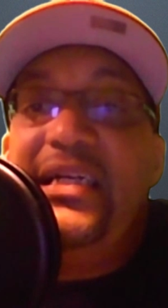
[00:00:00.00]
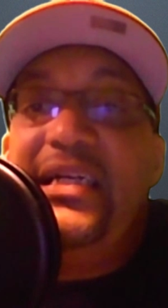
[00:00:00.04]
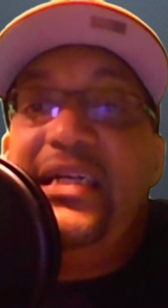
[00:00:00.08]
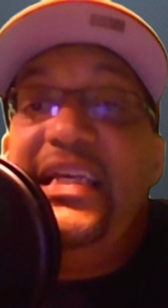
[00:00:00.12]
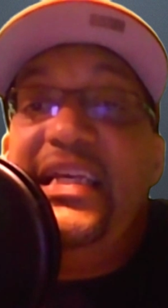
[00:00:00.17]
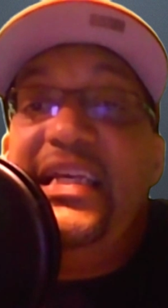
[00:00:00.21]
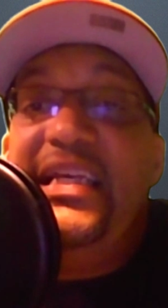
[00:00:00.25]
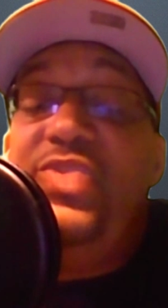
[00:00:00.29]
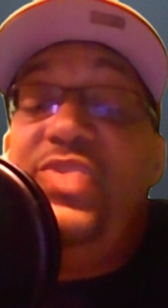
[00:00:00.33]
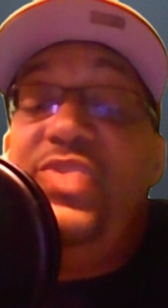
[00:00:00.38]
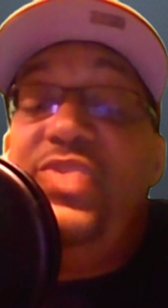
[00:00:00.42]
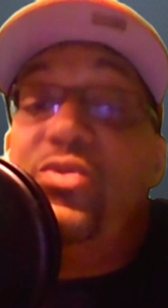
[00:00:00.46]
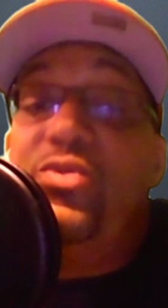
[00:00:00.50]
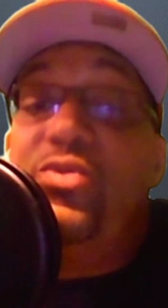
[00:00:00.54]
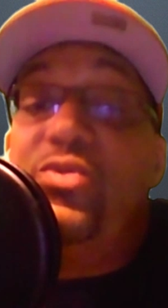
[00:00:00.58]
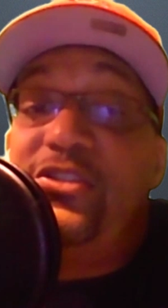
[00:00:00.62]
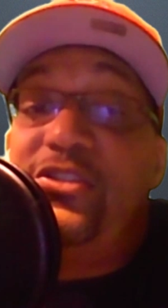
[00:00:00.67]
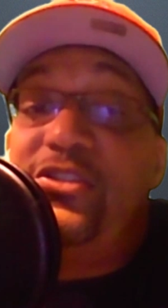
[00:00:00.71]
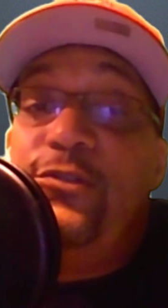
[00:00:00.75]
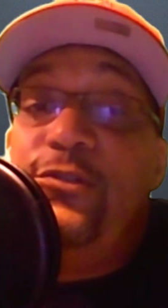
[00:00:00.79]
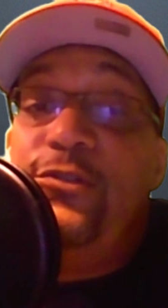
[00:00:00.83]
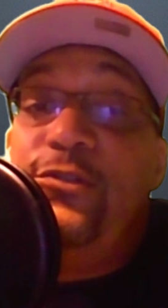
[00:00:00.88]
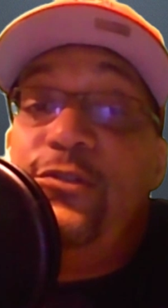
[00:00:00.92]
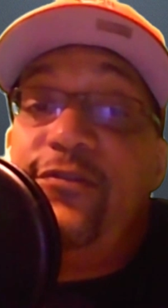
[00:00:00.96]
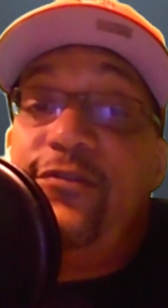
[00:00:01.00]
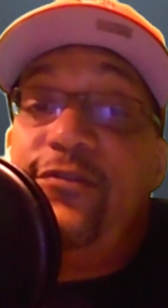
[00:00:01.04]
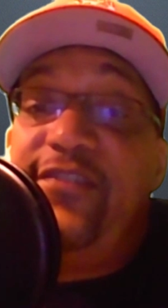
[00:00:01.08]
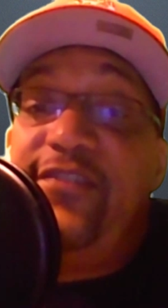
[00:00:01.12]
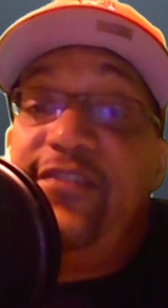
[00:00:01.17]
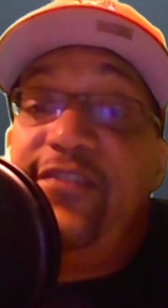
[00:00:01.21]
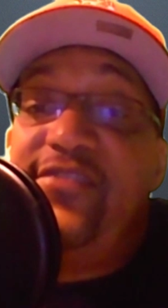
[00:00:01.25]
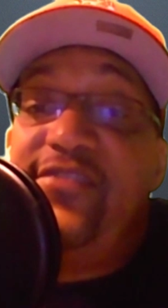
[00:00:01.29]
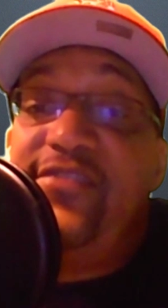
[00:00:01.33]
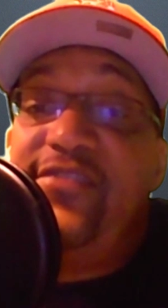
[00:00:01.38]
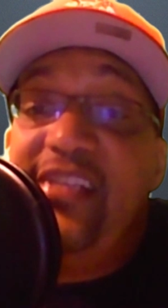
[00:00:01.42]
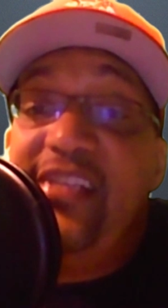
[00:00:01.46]
he was two for
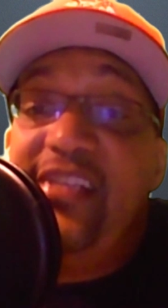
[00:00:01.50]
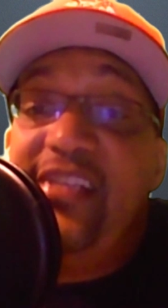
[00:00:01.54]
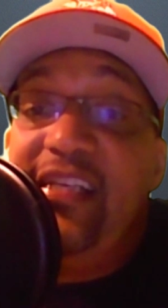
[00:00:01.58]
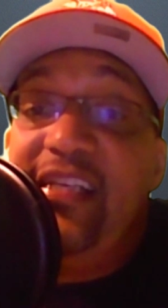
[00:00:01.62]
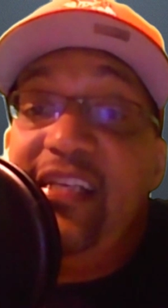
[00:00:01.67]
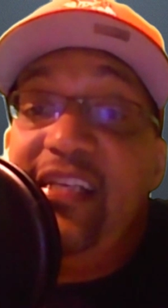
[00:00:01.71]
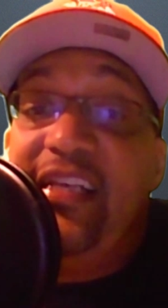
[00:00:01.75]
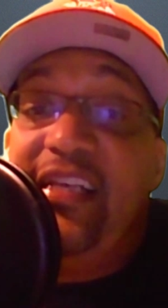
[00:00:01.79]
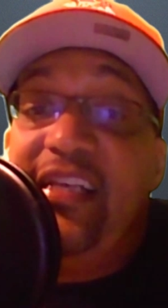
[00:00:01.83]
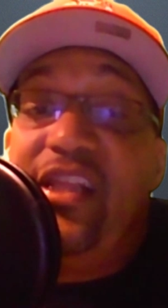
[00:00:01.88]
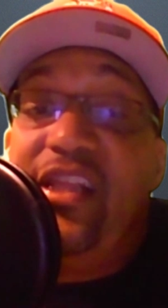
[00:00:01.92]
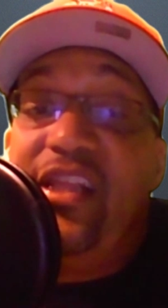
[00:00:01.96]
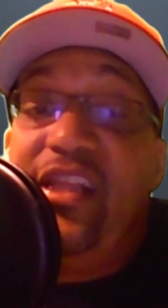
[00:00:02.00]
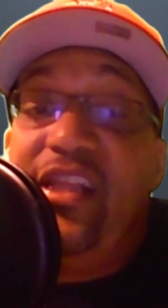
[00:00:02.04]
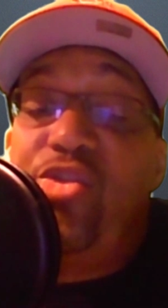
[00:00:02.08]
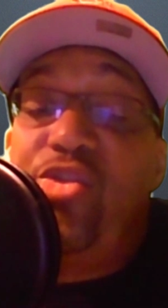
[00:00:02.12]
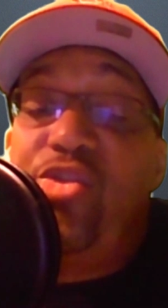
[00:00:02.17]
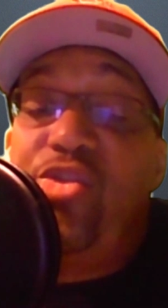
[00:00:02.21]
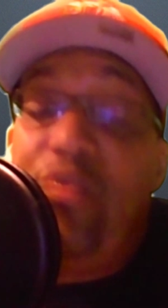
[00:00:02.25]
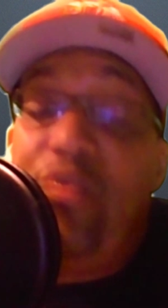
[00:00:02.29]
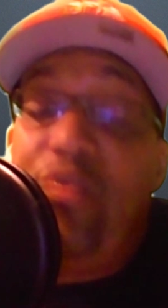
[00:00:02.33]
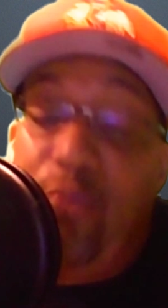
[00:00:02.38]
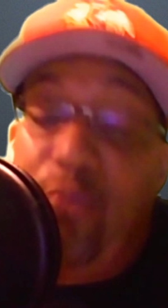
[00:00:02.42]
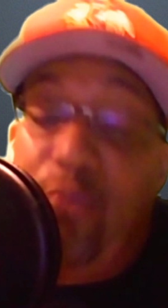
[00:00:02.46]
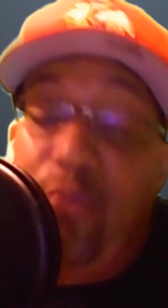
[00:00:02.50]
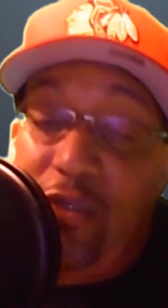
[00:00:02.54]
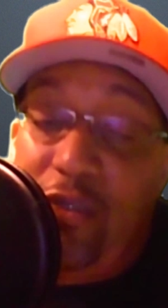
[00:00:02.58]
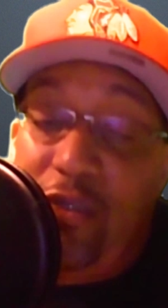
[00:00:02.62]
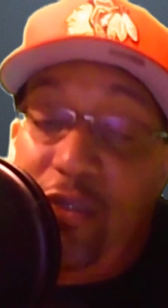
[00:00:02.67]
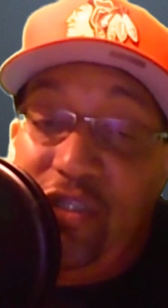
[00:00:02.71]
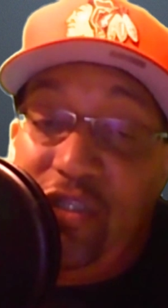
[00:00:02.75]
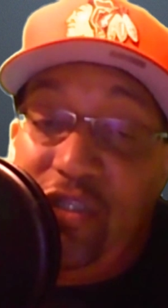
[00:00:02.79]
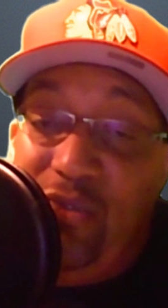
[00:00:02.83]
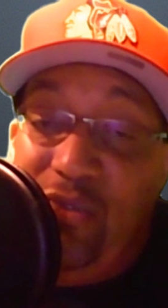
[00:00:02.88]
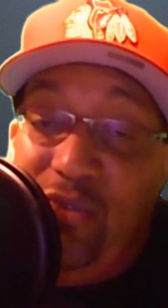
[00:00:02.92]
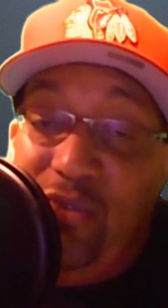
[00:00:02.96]
15 in three point
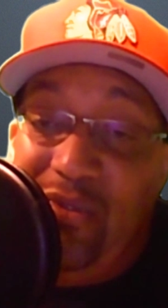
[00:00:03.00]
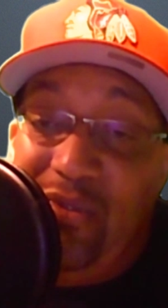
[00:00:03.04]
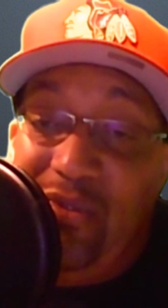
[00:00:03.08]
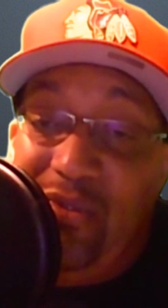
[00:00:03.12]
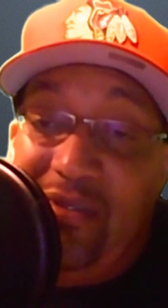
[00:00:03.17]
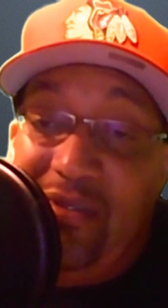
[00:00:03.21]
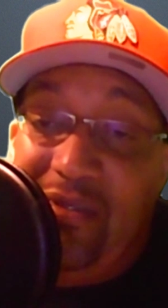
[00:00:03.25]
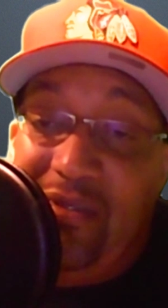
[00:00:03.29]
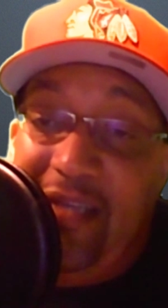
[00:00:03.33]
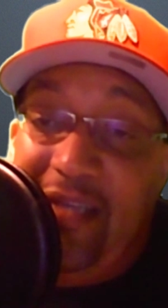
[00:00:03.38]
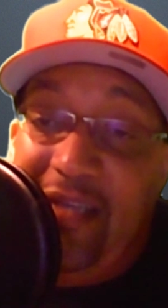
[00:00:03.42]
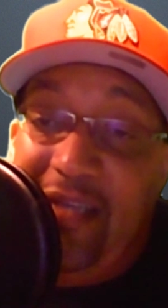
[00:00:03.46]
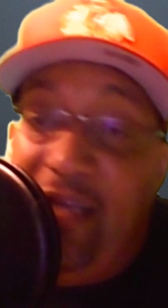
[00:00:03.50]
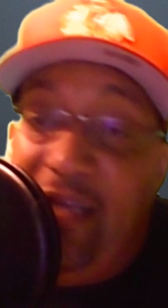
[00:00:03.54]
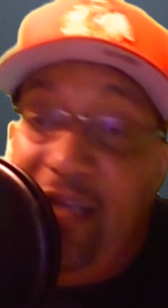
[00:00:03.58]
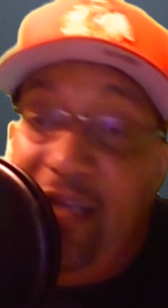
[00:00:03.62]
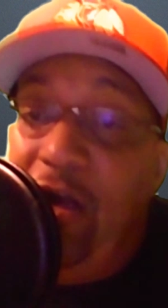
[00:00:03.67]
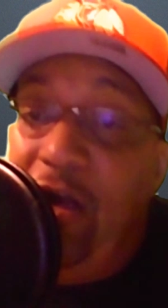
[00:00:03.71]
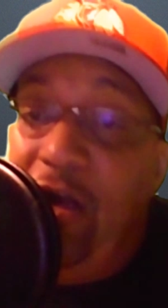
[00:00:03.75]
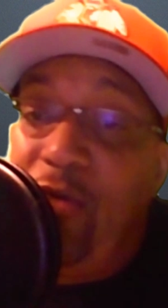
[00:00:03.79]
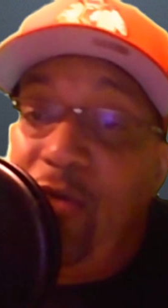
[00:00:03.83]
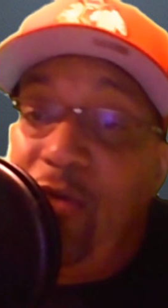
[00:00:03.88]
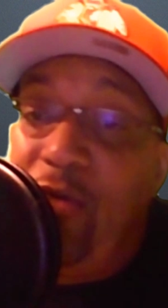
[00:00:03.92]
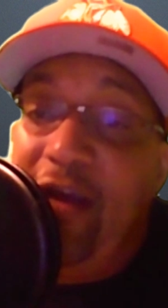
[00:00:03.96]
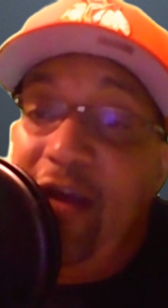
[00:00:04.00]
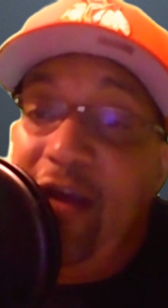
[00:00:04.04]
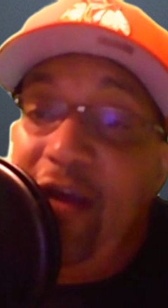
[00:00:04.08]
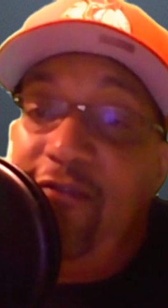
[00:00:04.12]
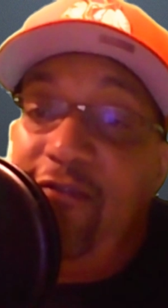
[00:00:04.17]
shooting and all around